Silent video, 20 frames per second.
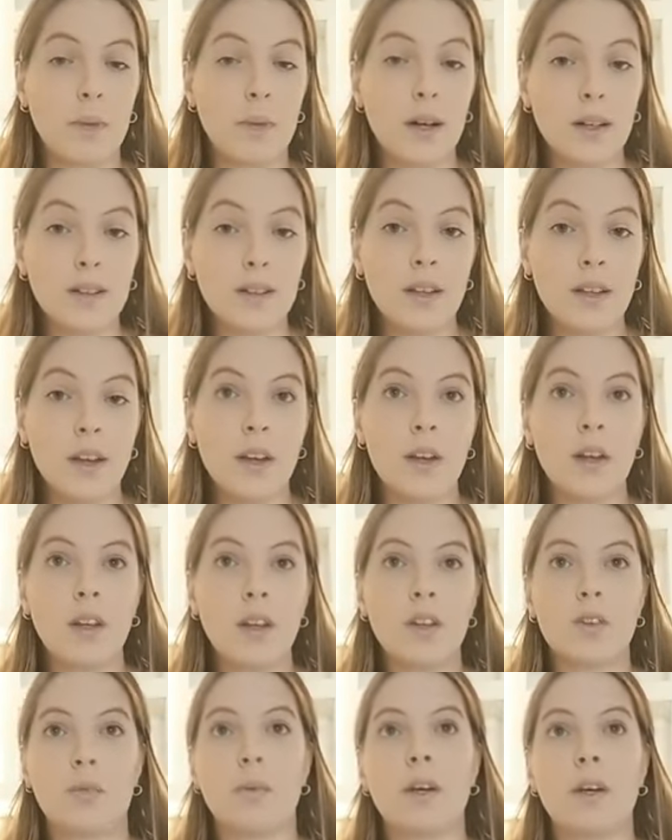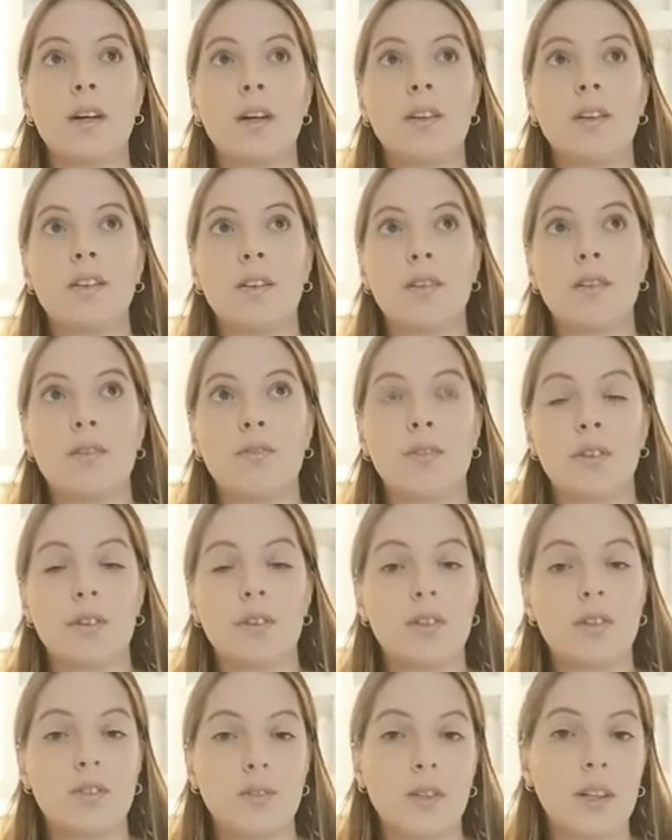but Jamaicans are
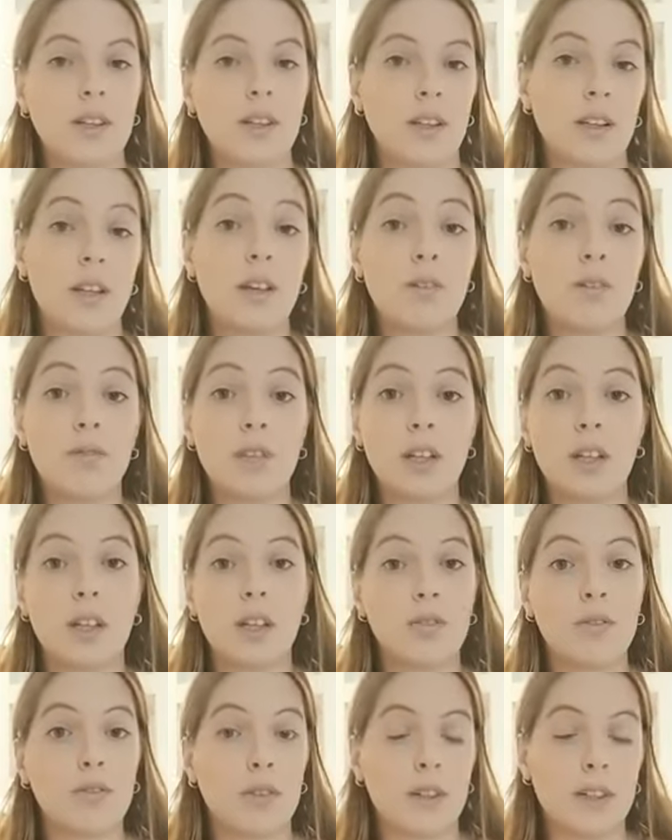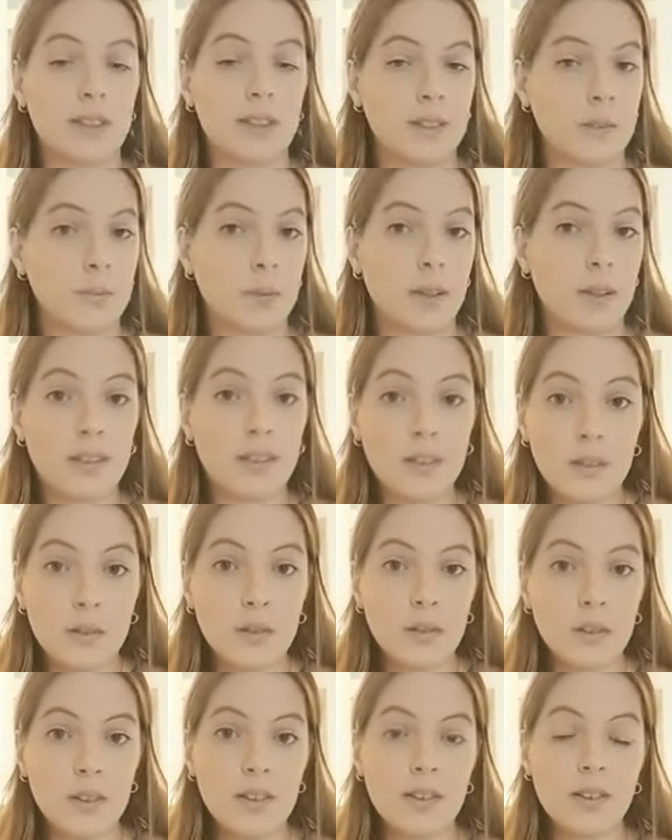very strict, and even in, for example,
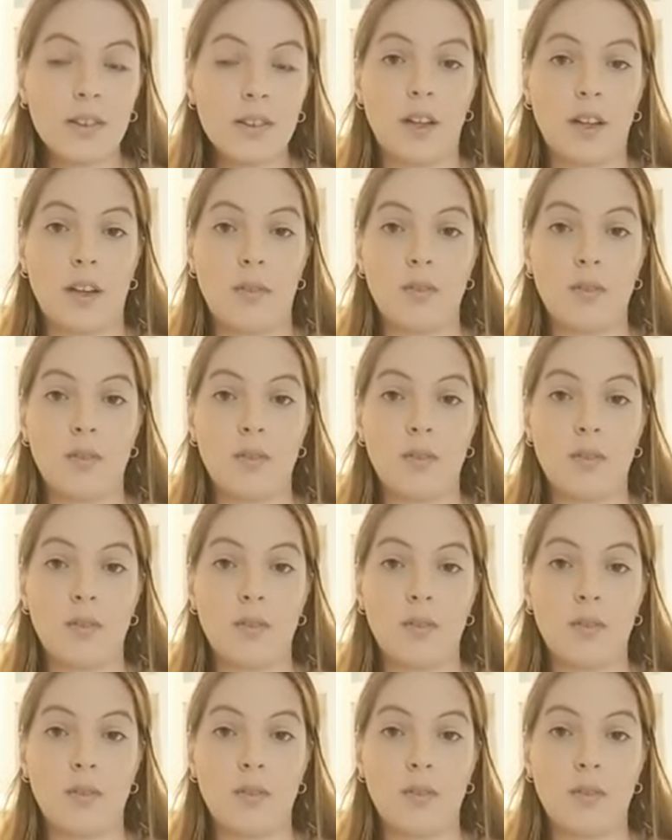schools,